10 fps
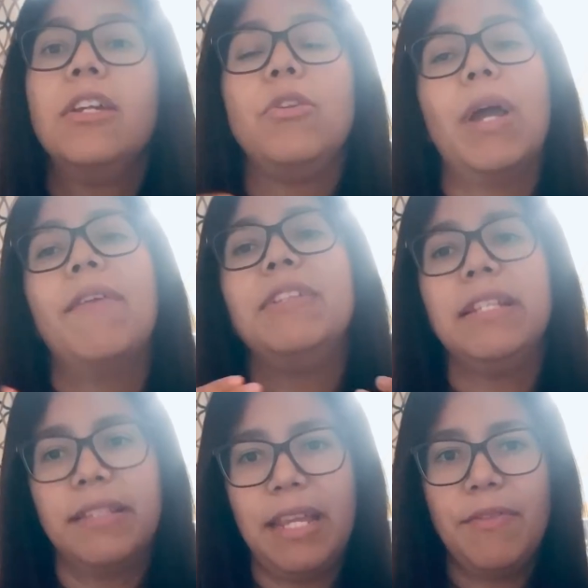you have in
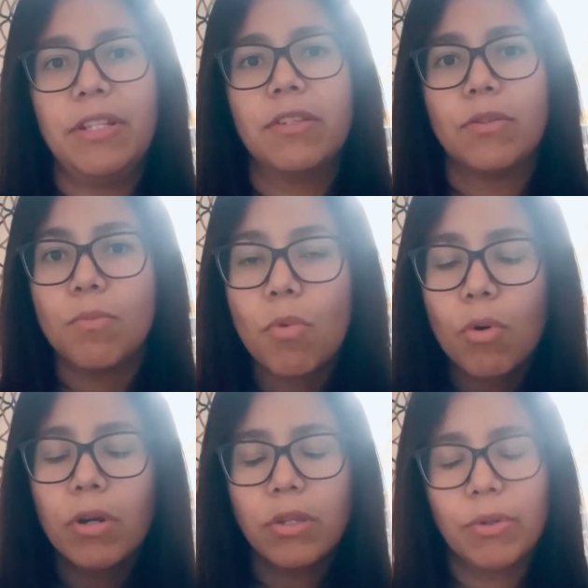these savings, the
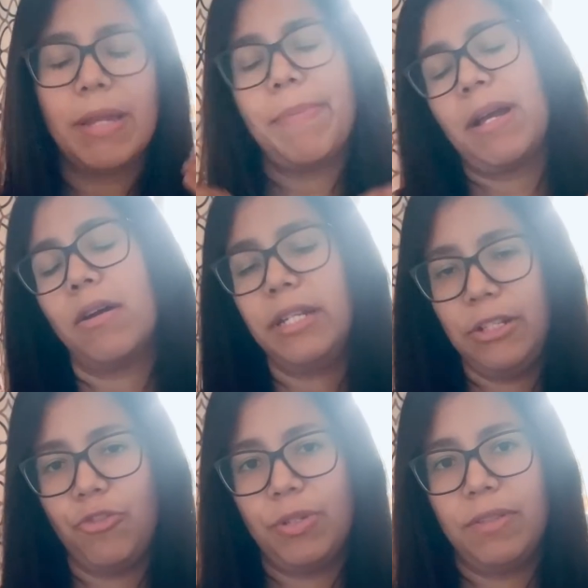more you'll get back on
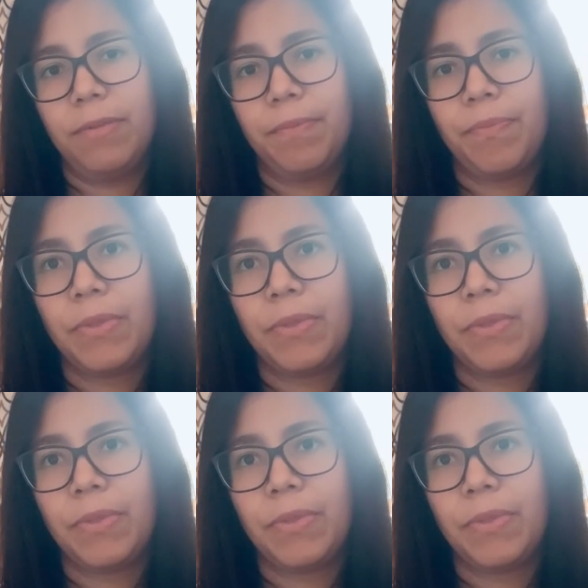interest.